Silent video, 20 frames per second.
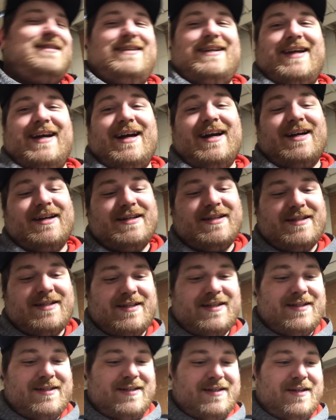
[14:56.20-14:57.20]
Yeah.
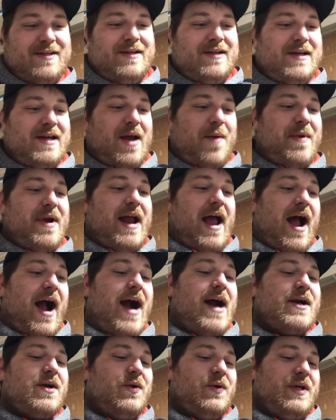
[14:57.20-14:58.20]
I mean, at
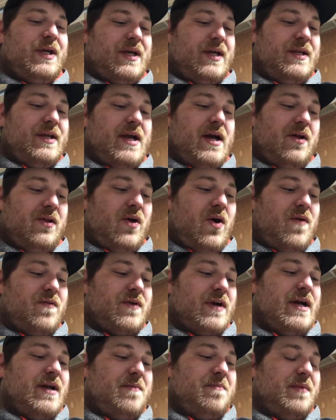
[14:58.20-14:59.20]
idle you can yell over
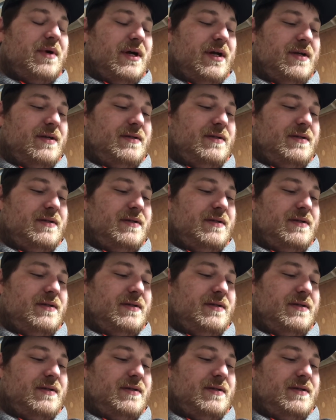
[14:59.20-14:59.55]
it, but